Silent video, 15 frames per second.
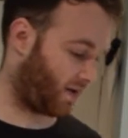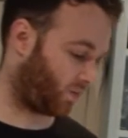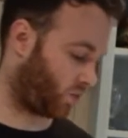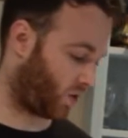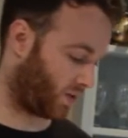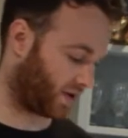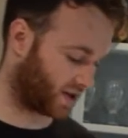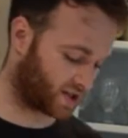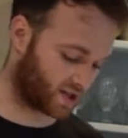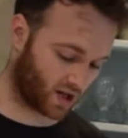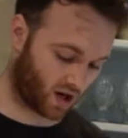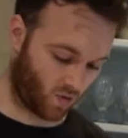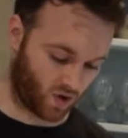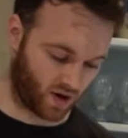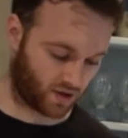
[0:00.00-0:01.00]
What we're going to
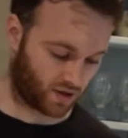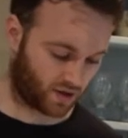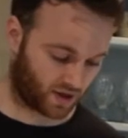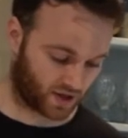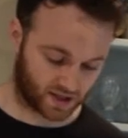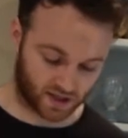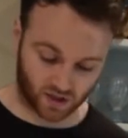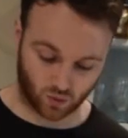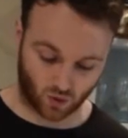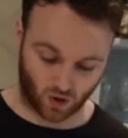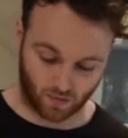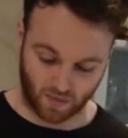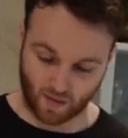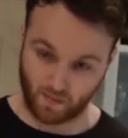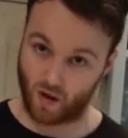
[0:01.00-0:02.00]
start with, this is
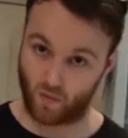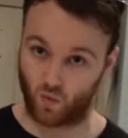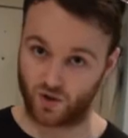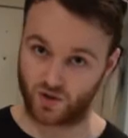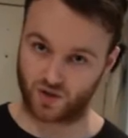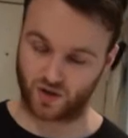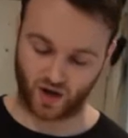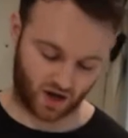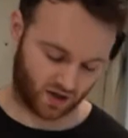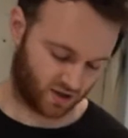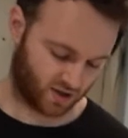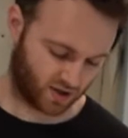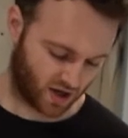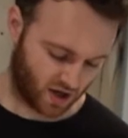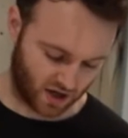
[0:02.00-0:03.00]
what my mum wants on
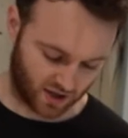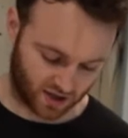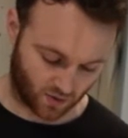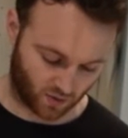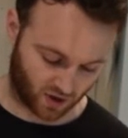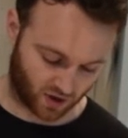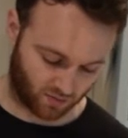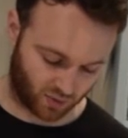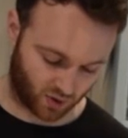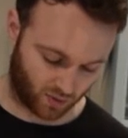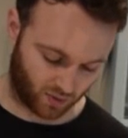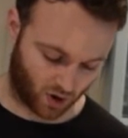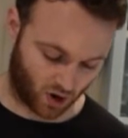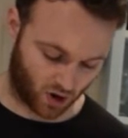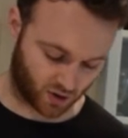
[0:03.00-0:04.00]
hers. So we're going to
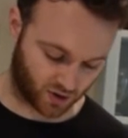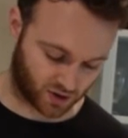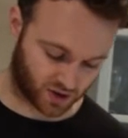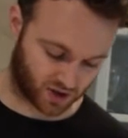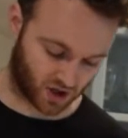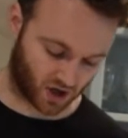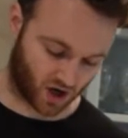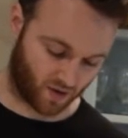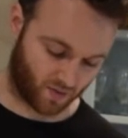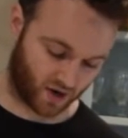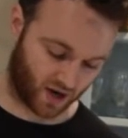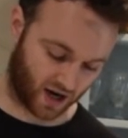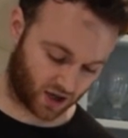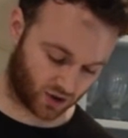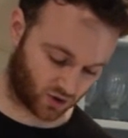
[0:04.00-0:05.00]
put on
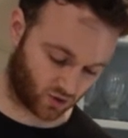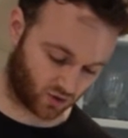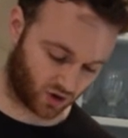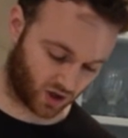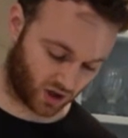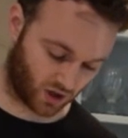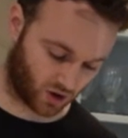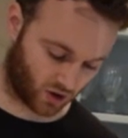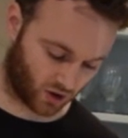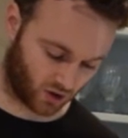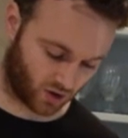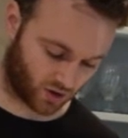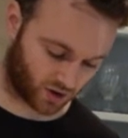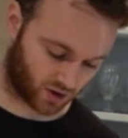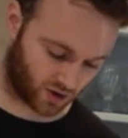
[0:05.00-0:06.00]
some natural Greek yogurt
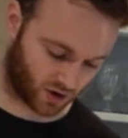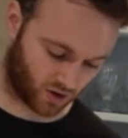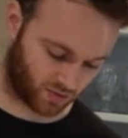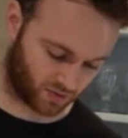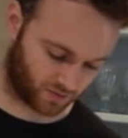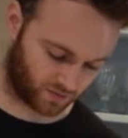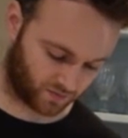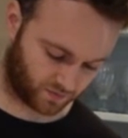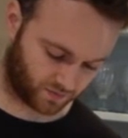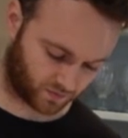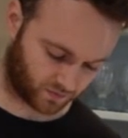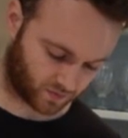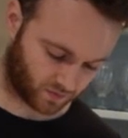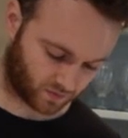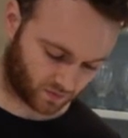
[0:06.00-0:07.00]
on the top
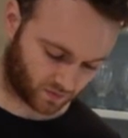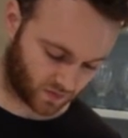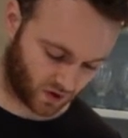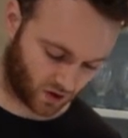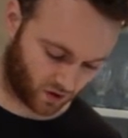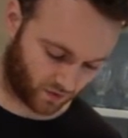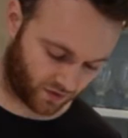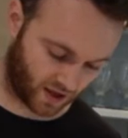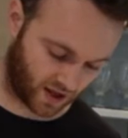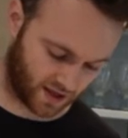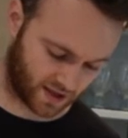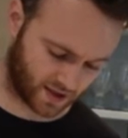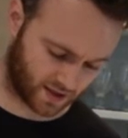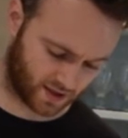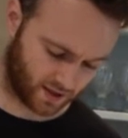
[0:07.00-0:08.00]
of
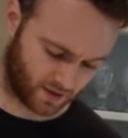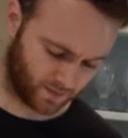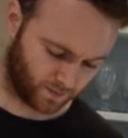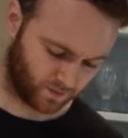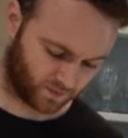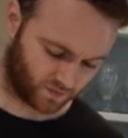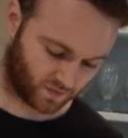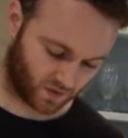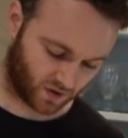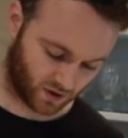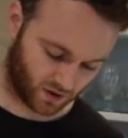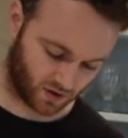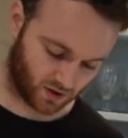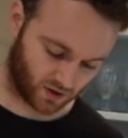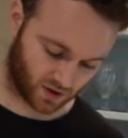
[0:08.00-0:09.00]
these,
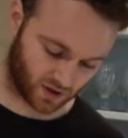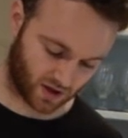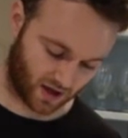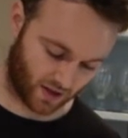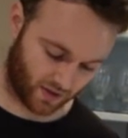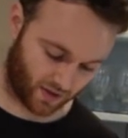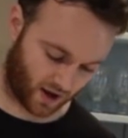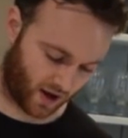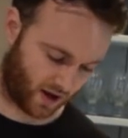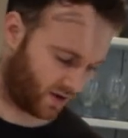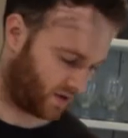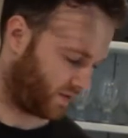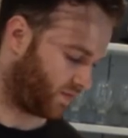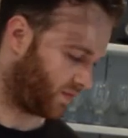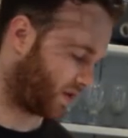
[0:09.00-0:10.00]
just like that.
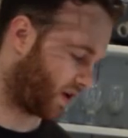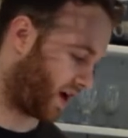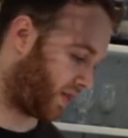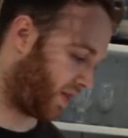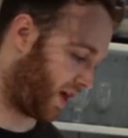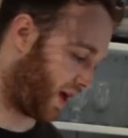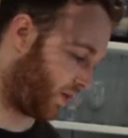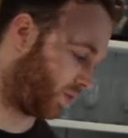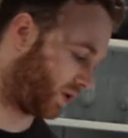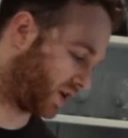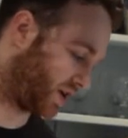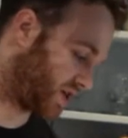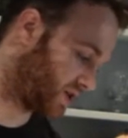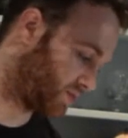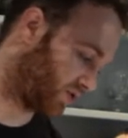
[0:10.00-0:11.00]
And then we're
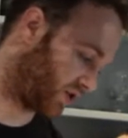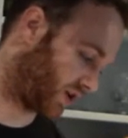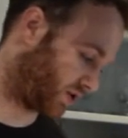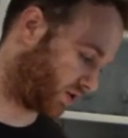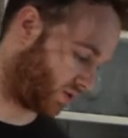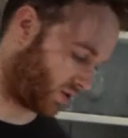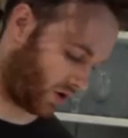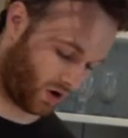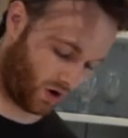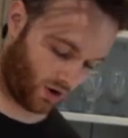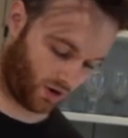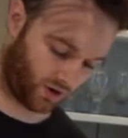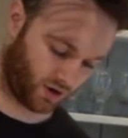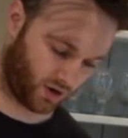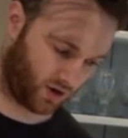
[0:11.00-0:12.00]
going to sprinkle
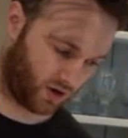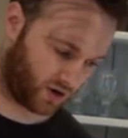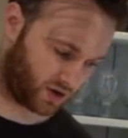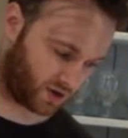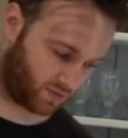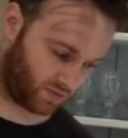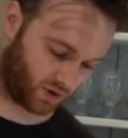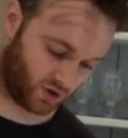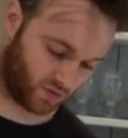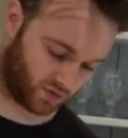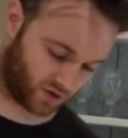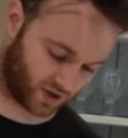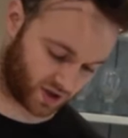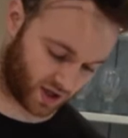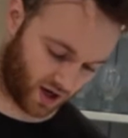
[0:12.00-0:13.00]
on some
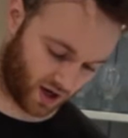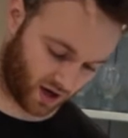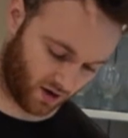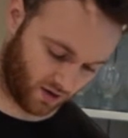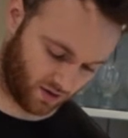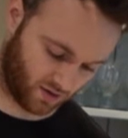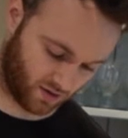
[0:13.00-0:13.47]
blueberries here.